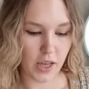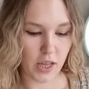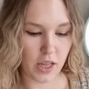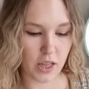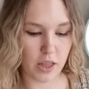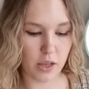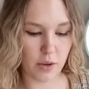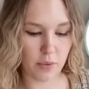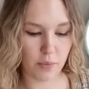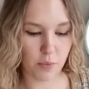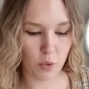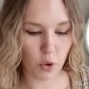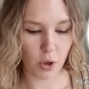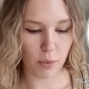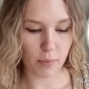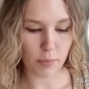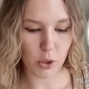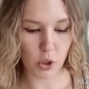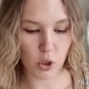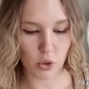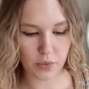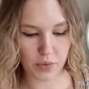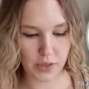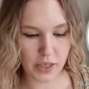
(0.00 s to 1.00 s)
The
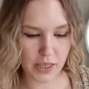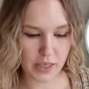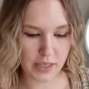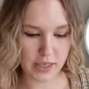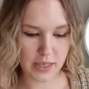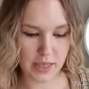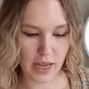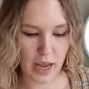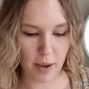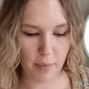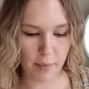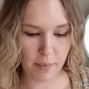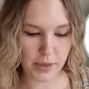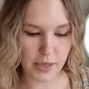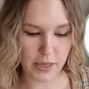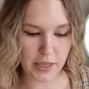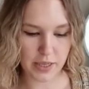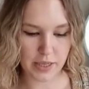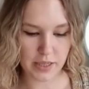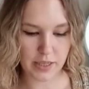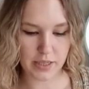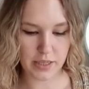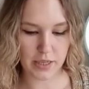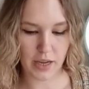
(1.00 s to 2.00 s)
format of the exam
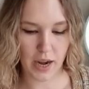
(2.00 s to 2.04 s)
is